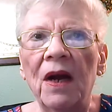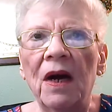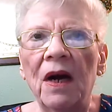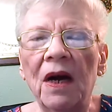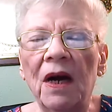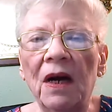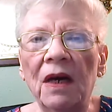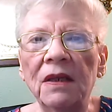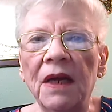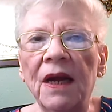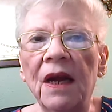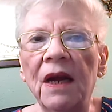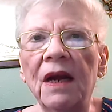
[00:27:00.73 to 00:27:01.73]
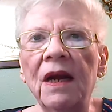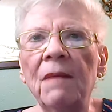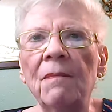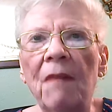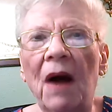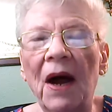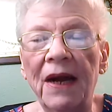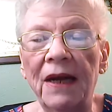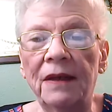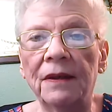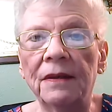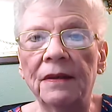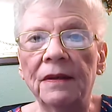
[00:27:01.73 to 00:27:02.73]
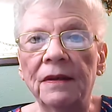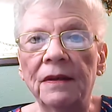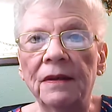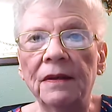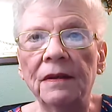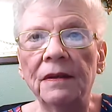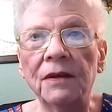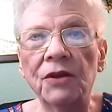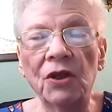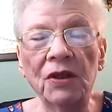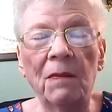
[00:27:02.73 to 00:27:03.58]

uh, he might, just